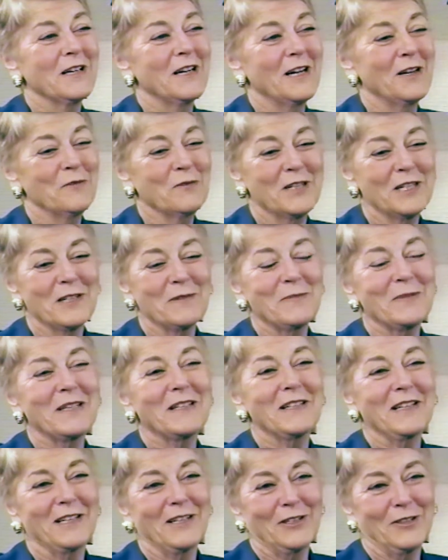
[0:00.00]
I want to be
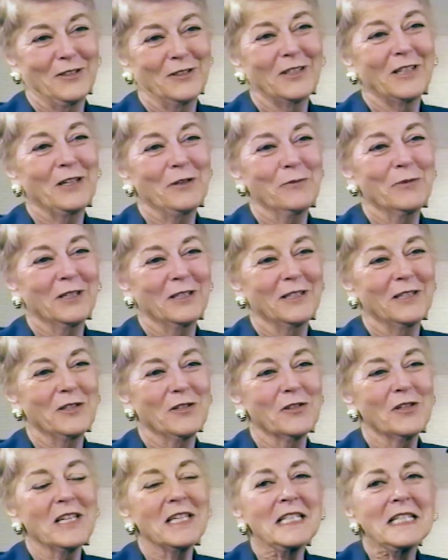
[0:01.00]
there. I really
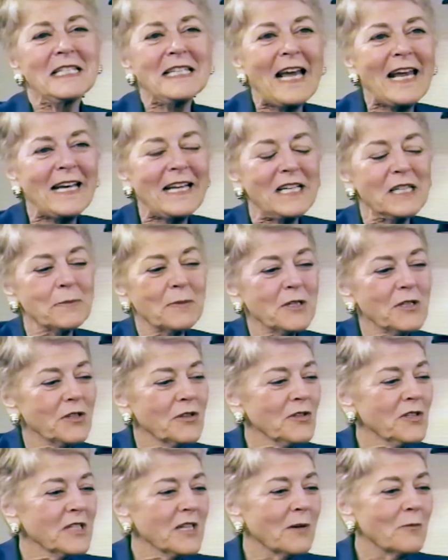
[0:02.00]
do. This state has
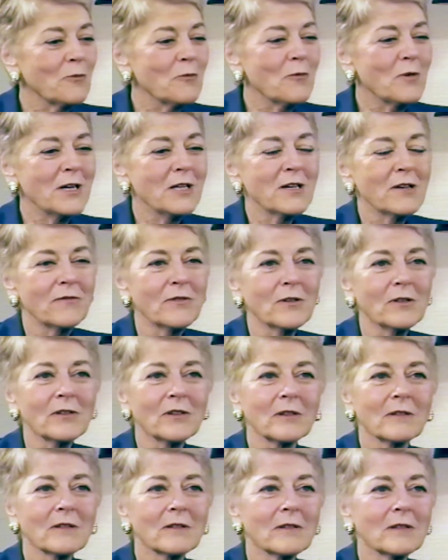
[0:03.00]
produced some wonderful
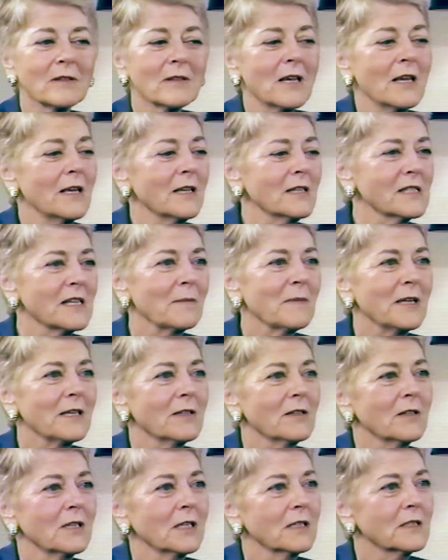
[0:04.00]
things. I mean,
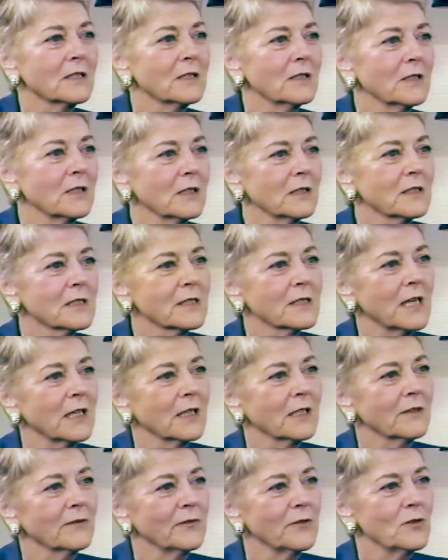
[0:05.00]
look at look at
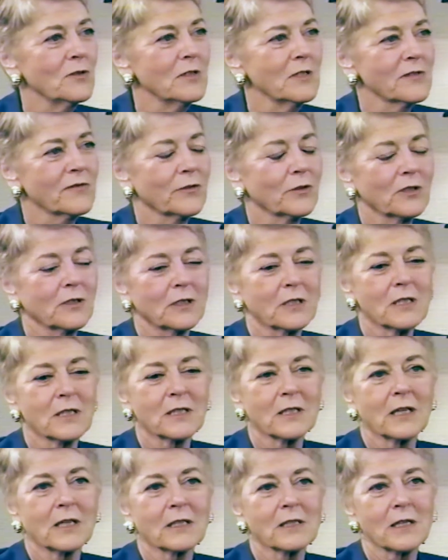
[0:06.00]
Seneca Falls, for goodness
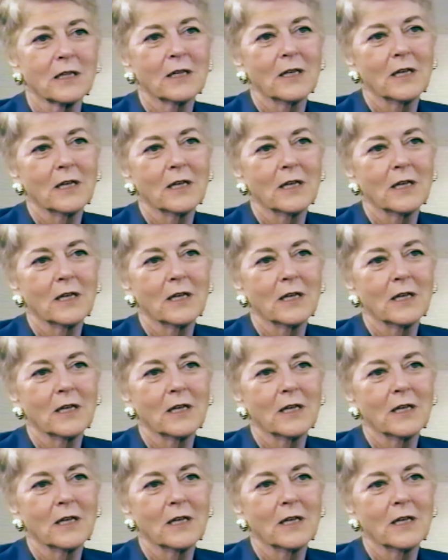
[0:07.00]
sakes.